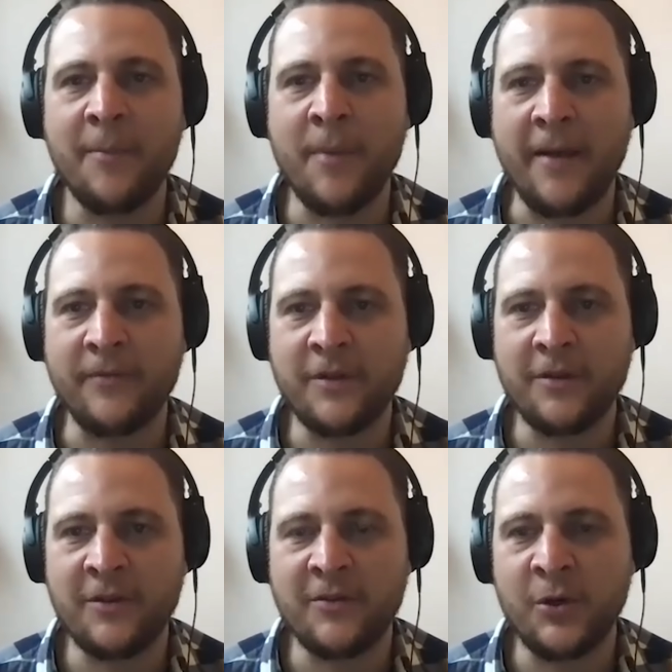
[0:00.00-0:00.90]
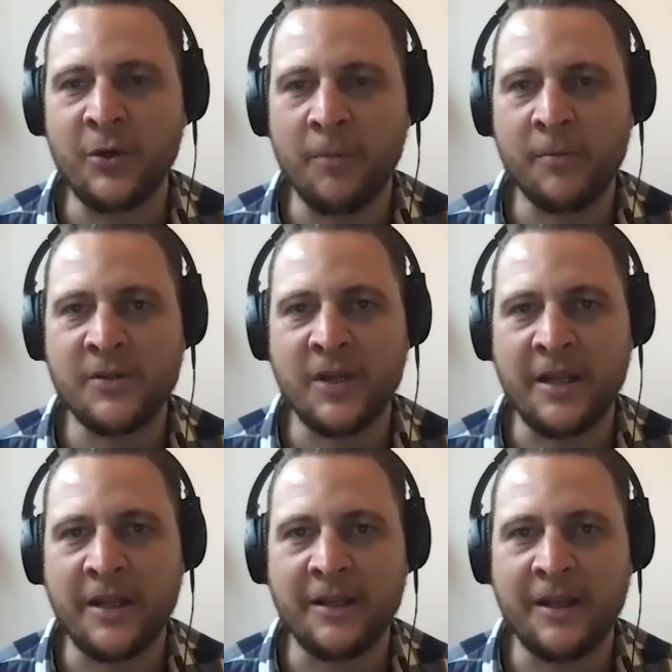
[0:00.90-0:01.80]
about the tour not
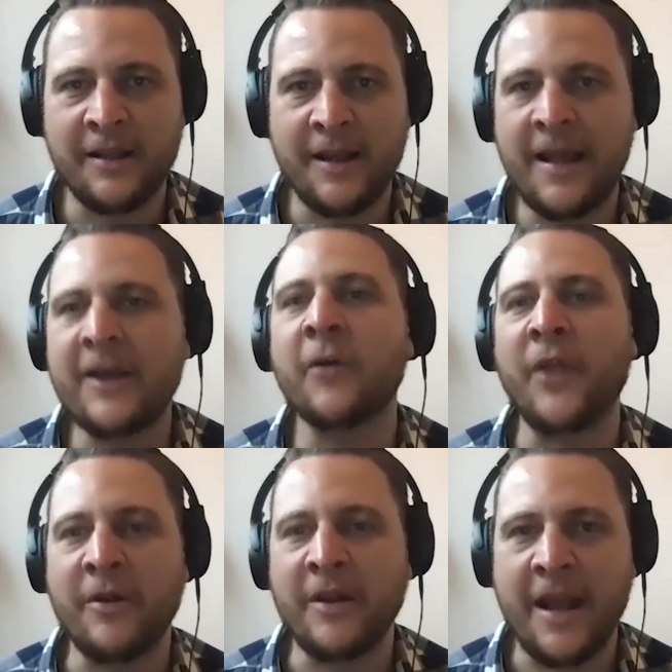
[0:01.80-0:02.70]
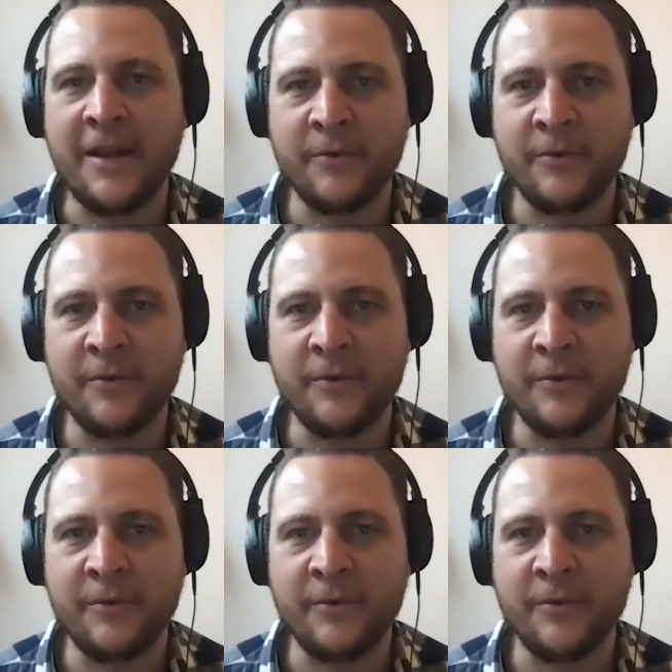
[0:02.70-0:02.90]
proceeding, and they got there in the end.